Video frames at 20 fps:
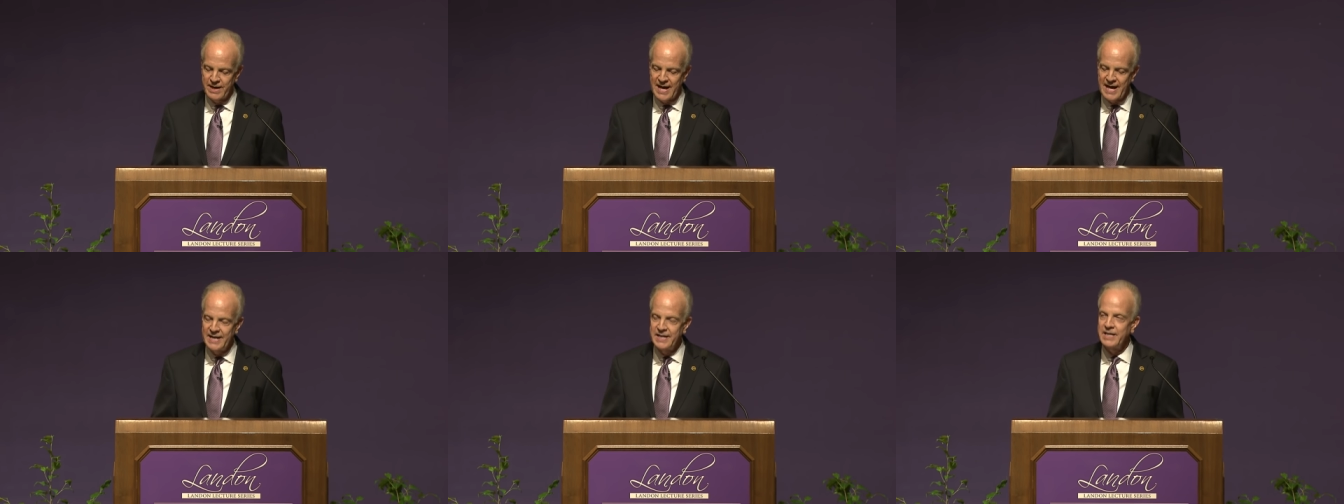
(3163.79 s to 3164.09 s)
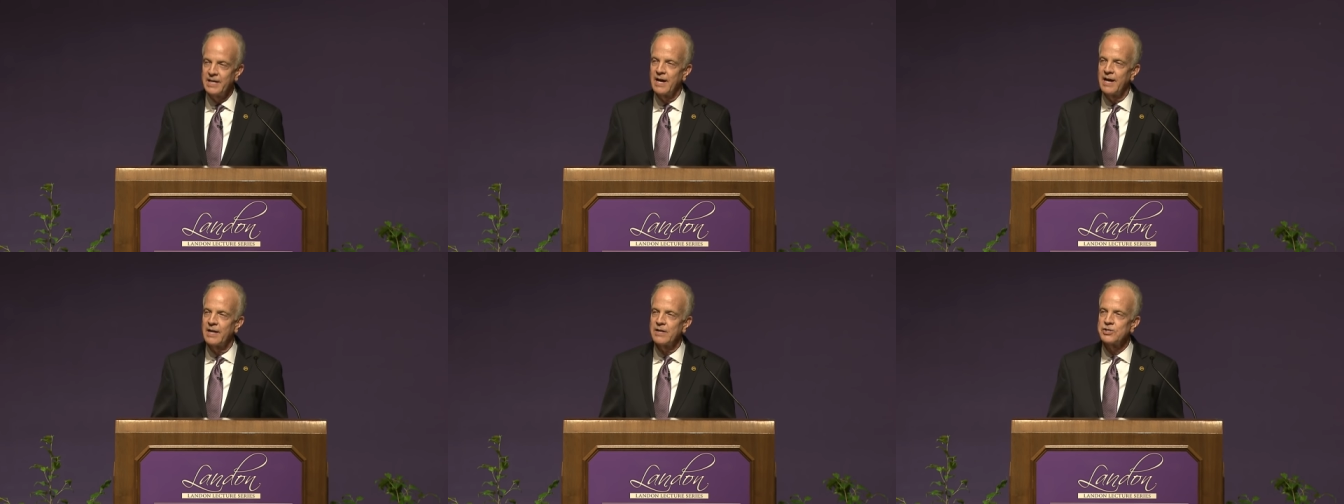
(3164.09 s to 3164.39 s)

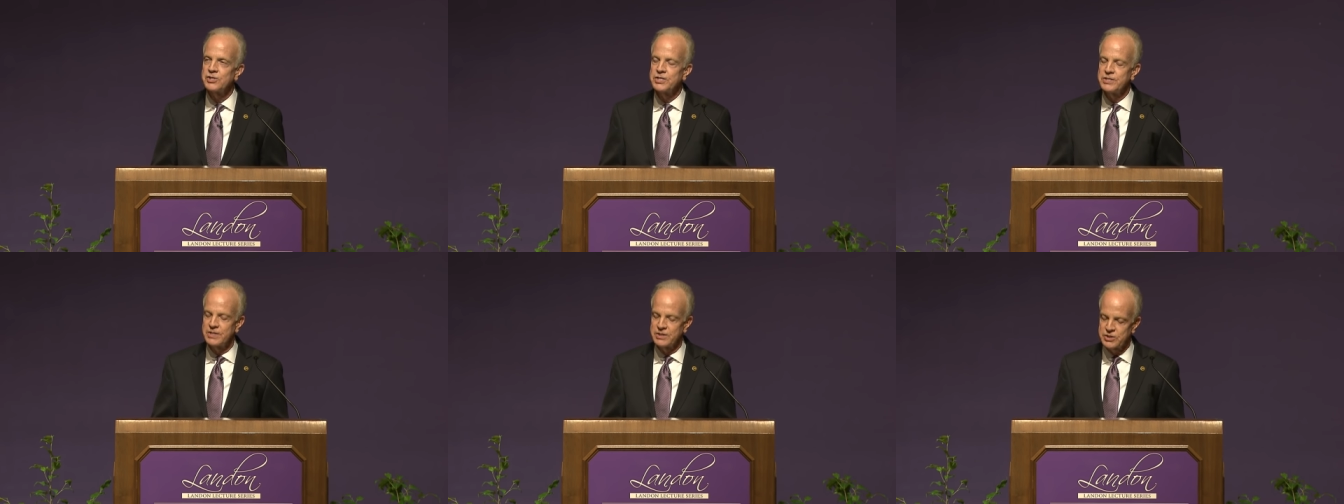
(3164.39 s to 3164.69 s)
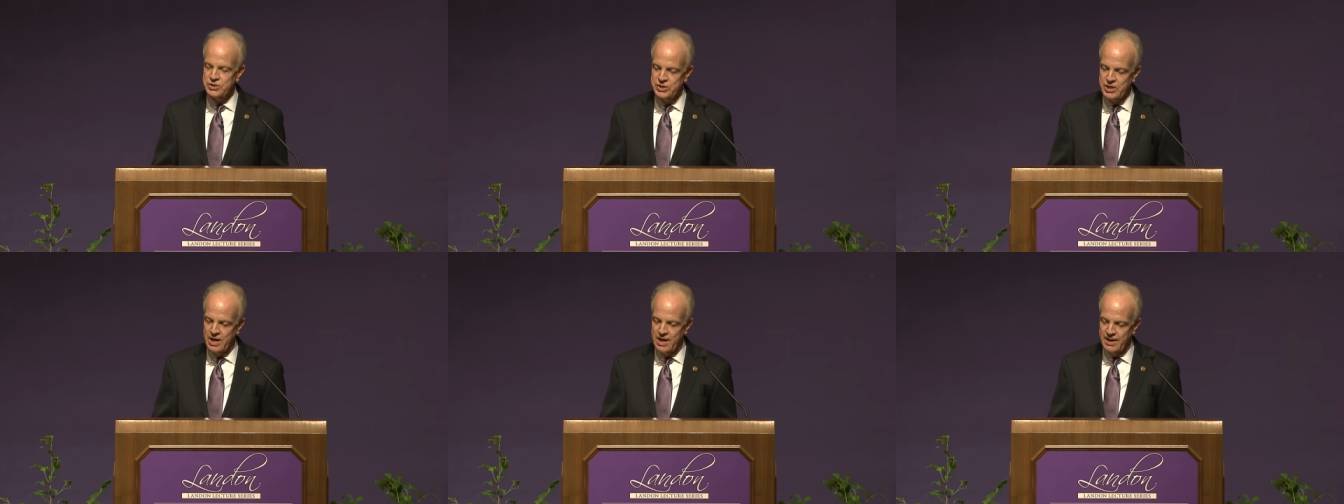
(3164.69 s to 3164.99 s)
ideology that
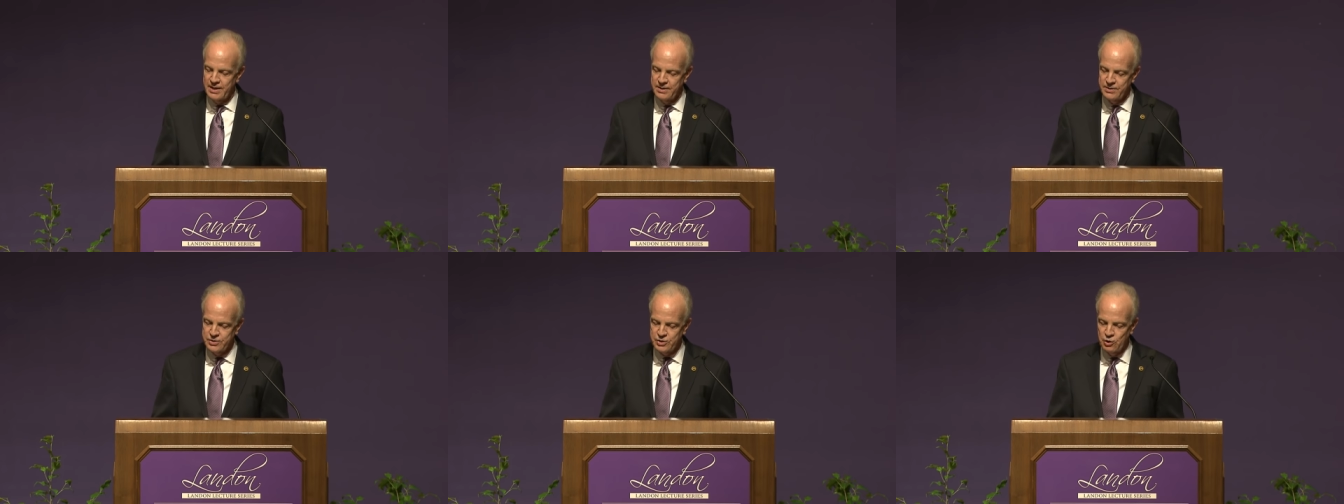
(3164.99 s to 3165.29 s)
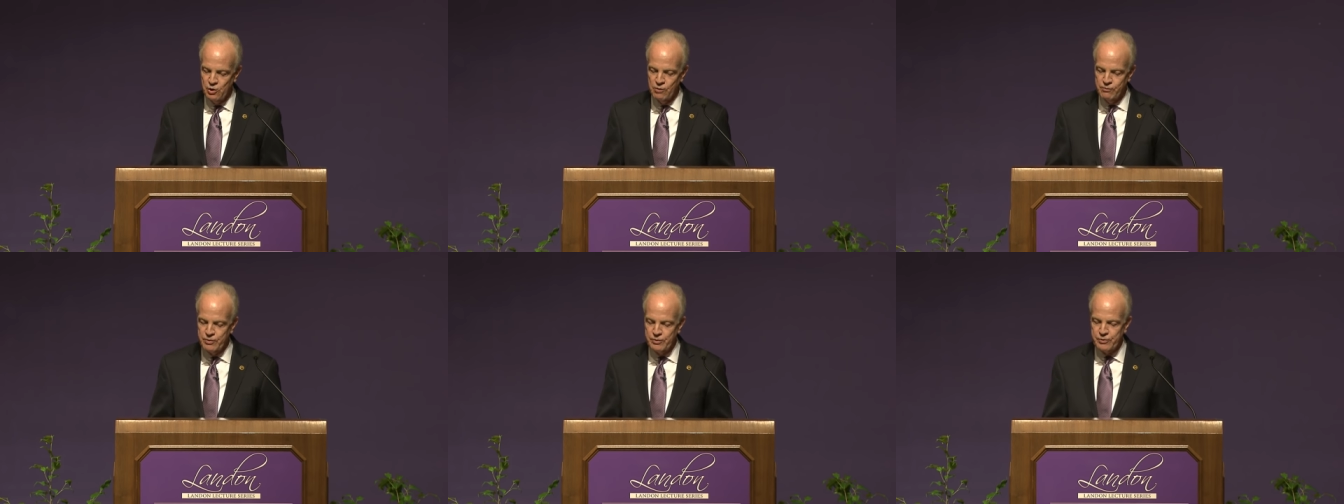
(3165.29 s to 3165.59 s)
sought to
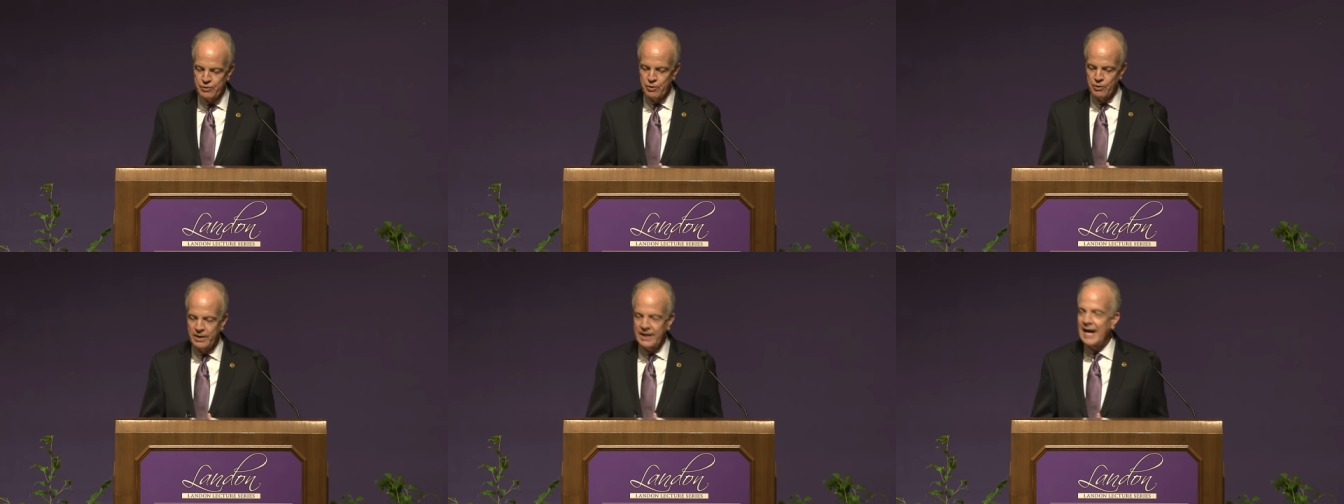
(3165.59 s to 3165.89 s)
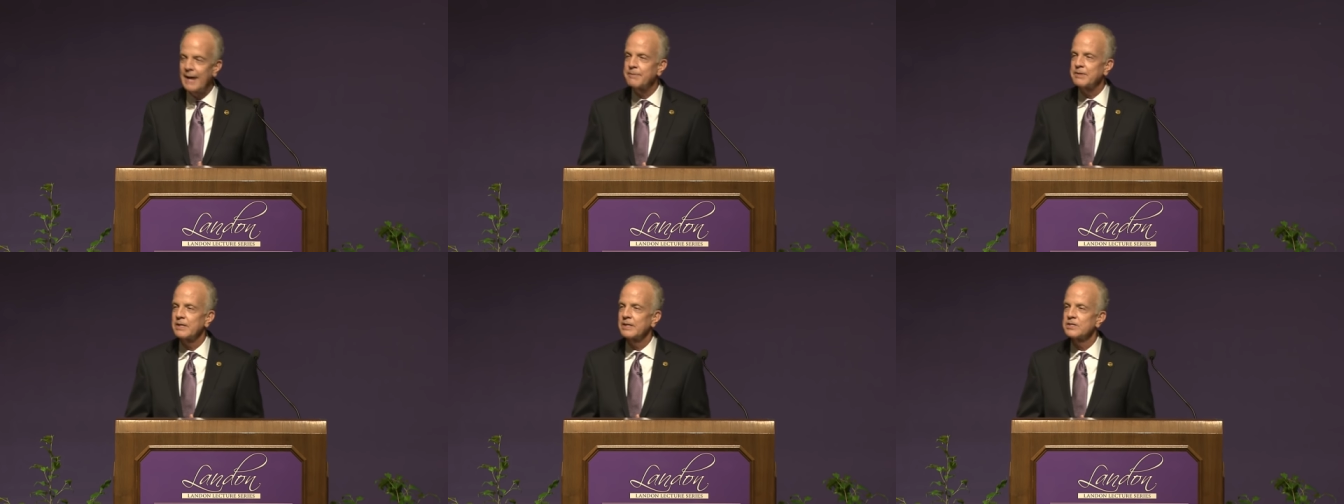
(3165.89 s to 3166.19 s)
overthrow
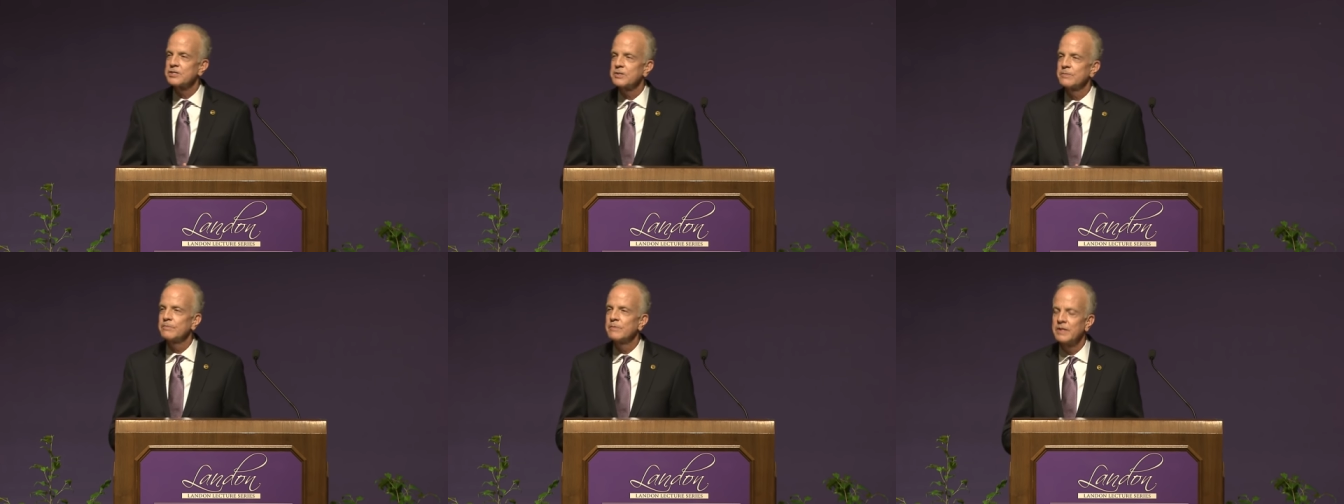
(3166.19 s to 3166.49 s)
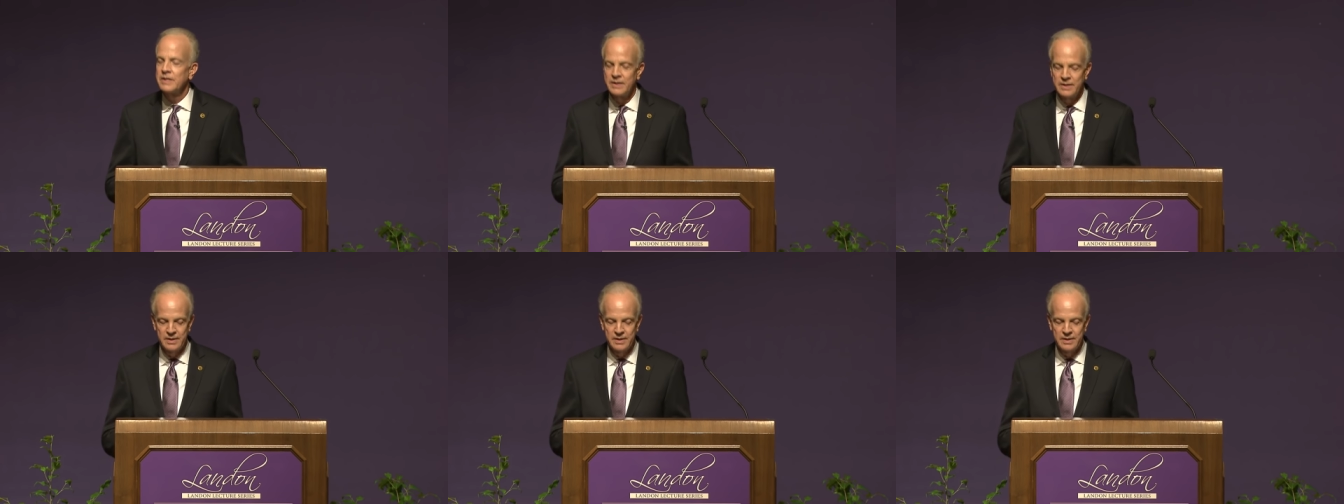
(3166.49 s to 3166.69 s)
capitalism